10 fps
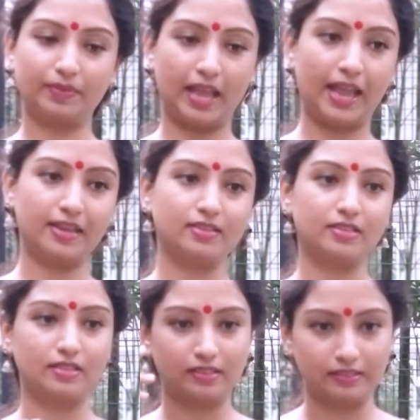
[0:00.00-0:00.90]

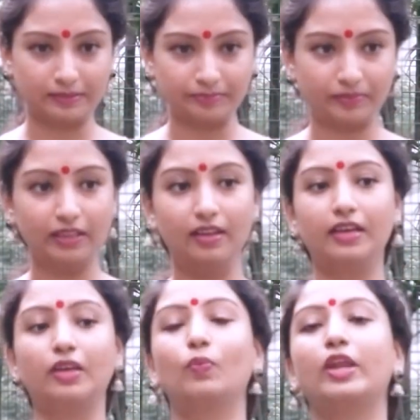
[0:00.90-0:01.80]
and
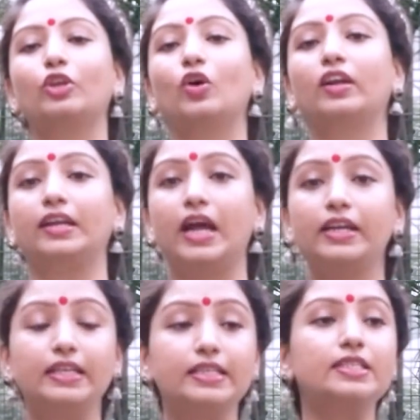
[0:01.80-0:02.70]
learning when you're an
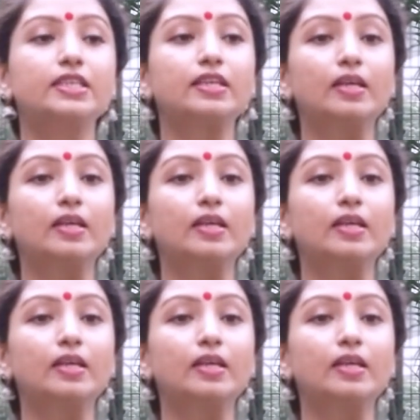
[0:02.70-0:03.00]
adult.